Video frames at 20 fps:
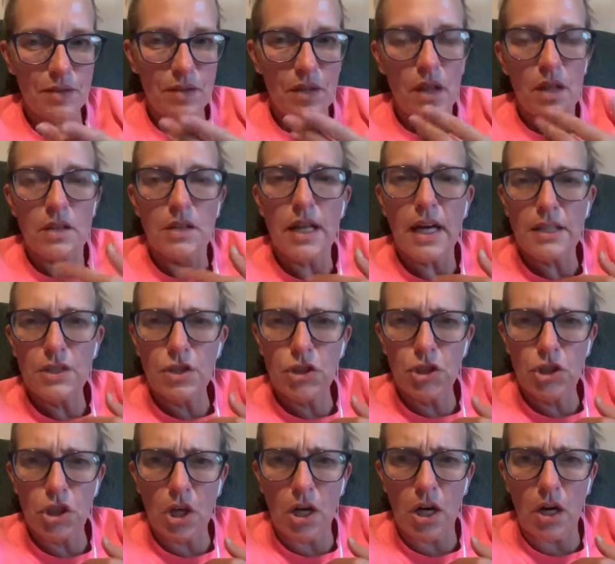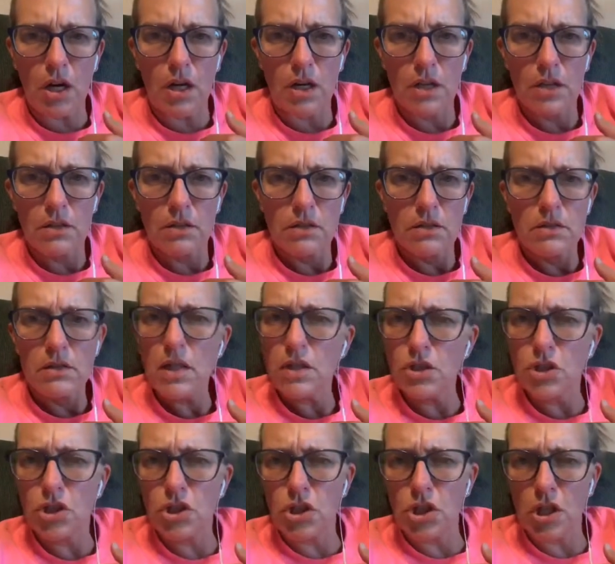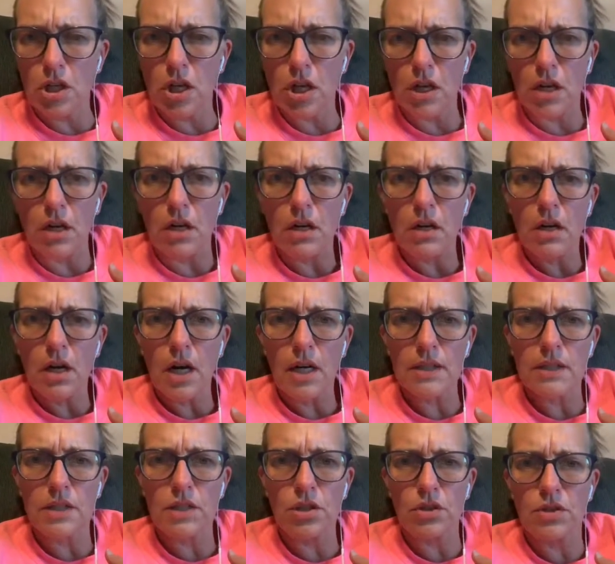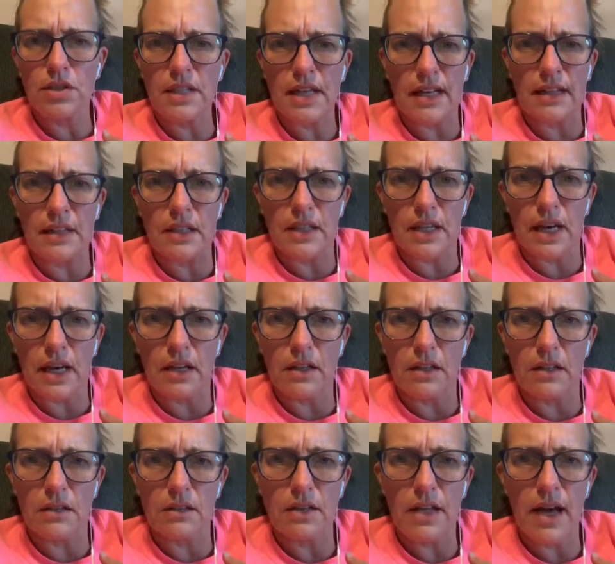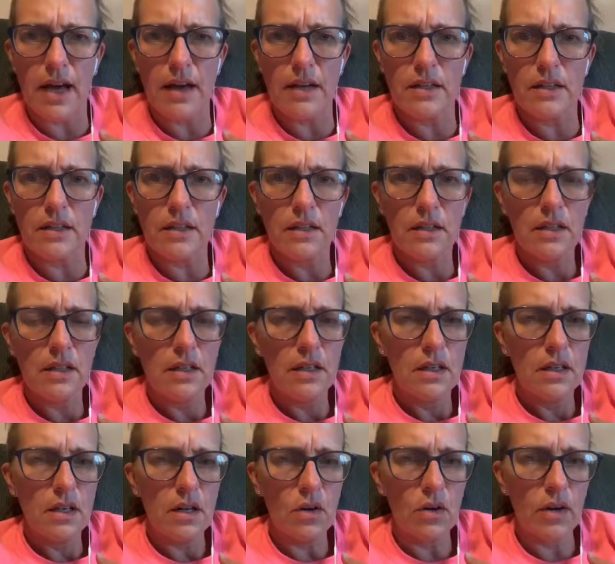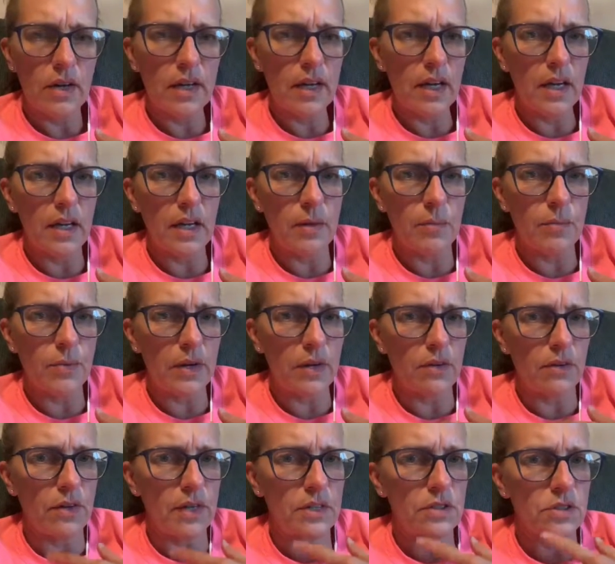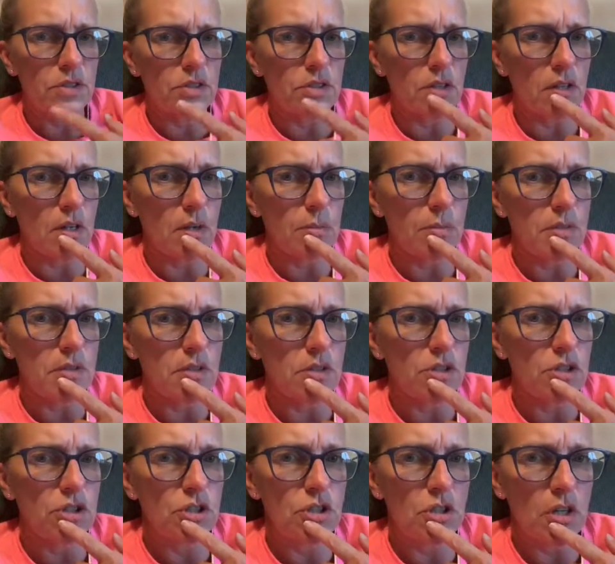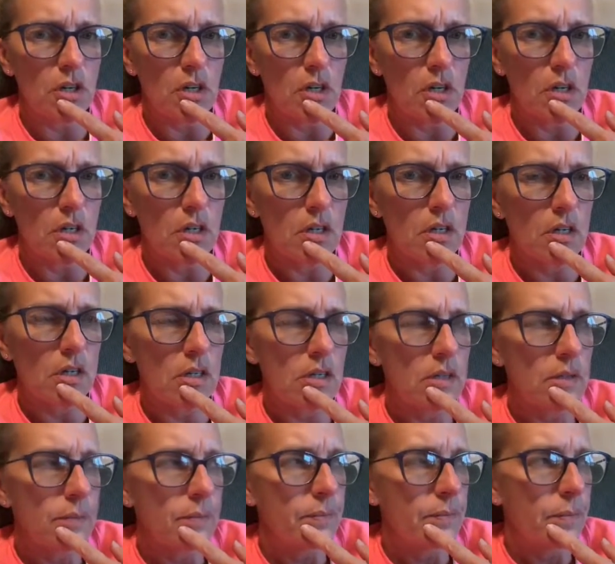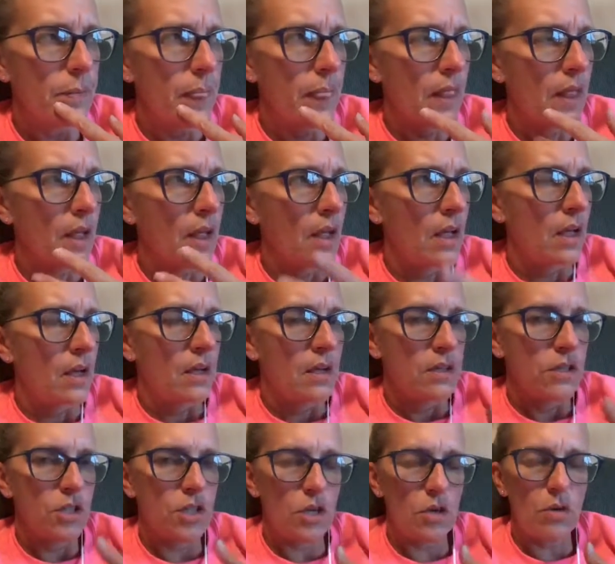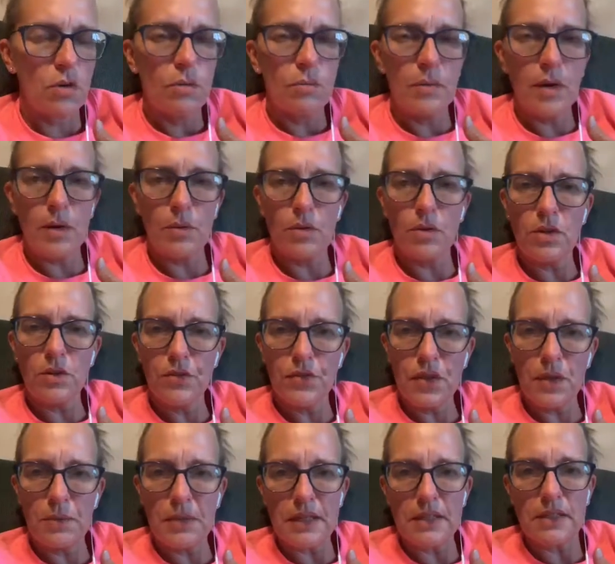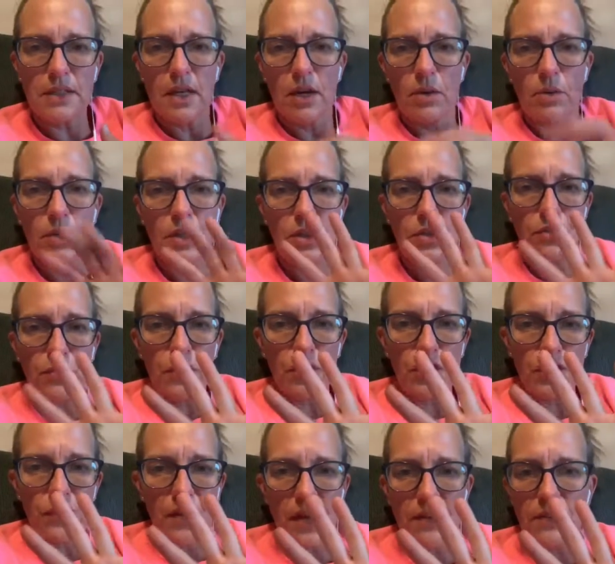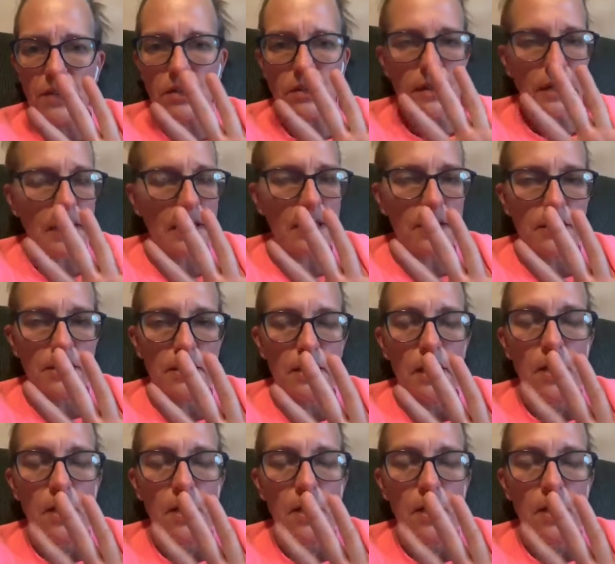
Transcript: That's sugar. That's sugar. I was so sad the day I learned that. Organic brown rice syrup is sugar. So my rule of thumb is read the first 5 ingredients.